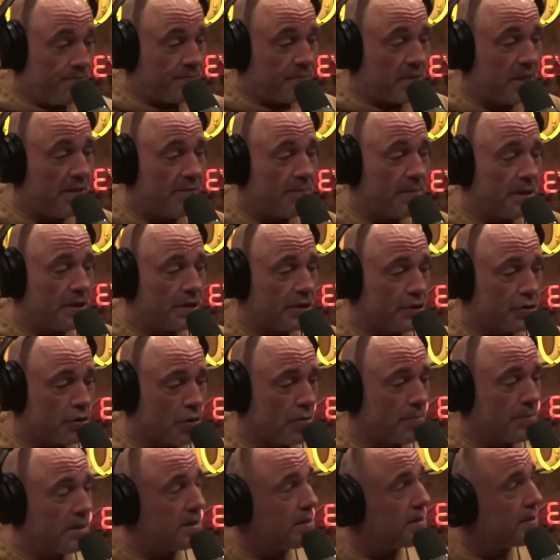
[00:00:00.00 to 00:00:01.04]
they've been
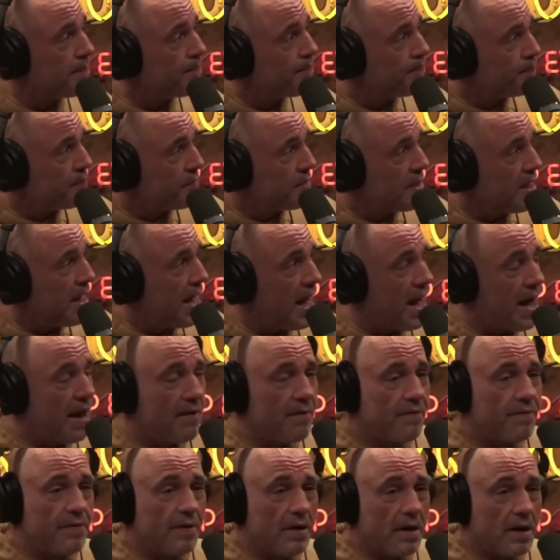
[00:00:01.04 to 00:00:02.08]
determined to
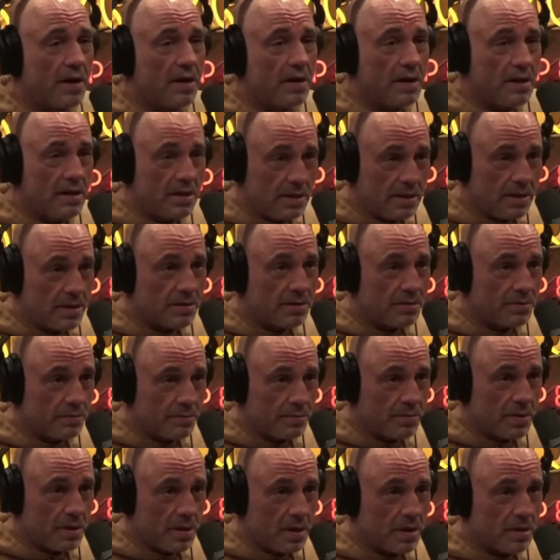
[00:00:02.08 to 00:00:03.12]
have uh, illegal
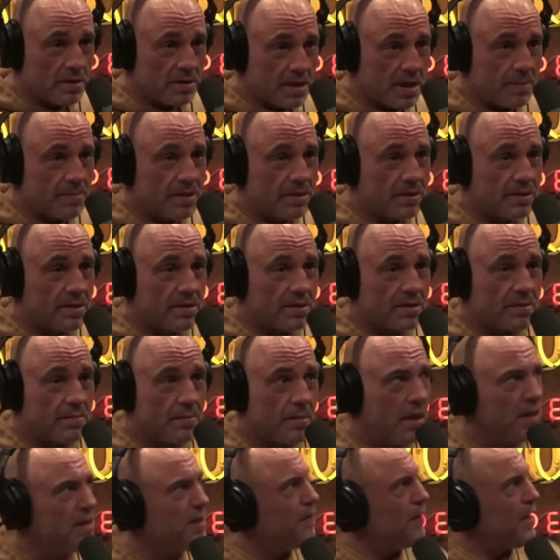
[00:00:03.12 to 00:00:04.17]
uh, substances.
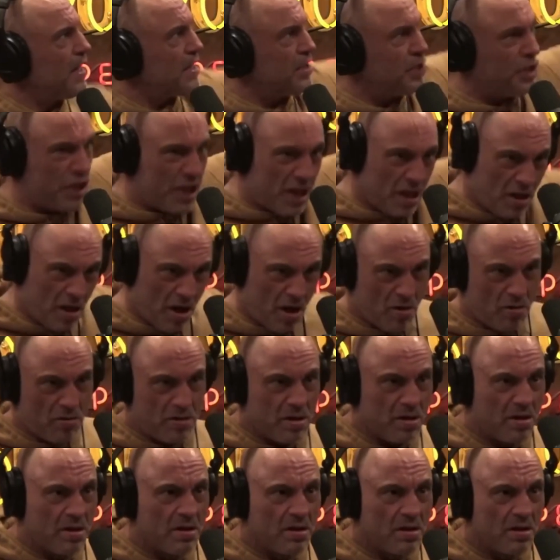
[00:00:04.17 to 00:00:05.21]
It's a fucking
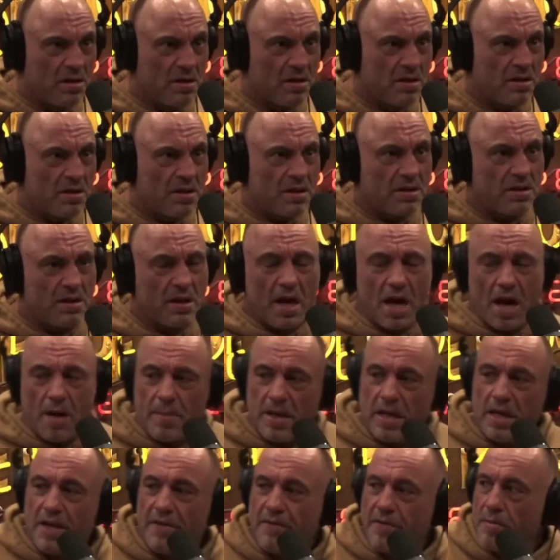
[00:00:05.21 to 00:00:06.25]
shitload. Yeah. This is, how
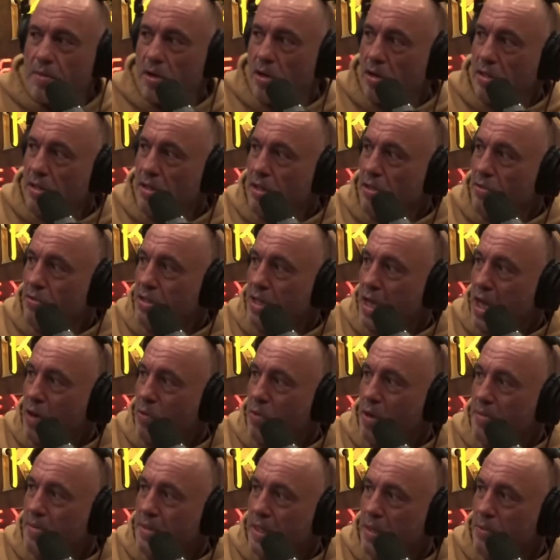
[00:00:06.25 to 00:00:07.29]
many of them are on the U S A D
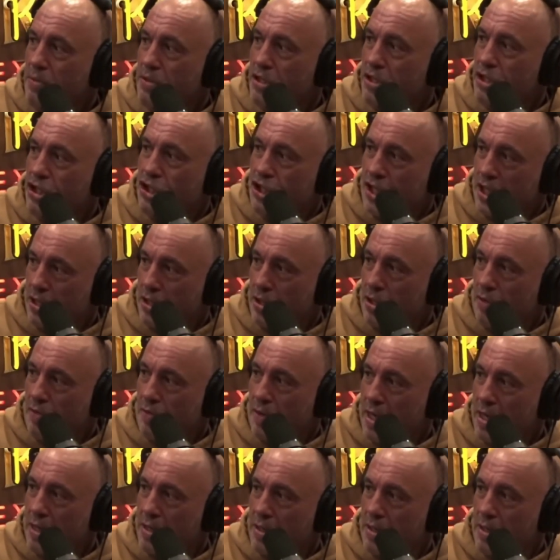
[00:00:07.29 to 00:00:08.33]
A website? It was a shitload,
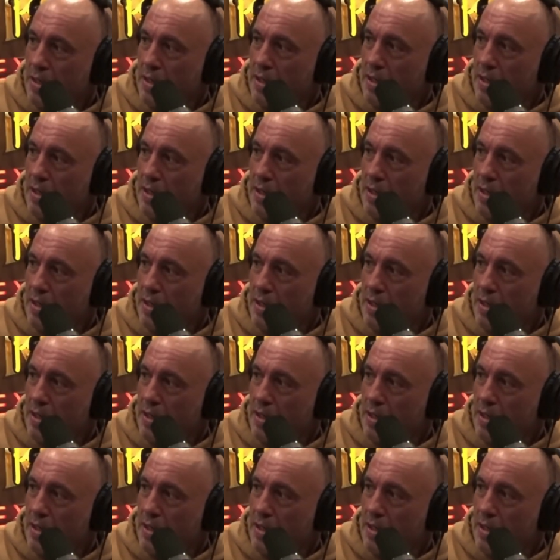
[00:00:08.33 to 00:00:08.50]
right?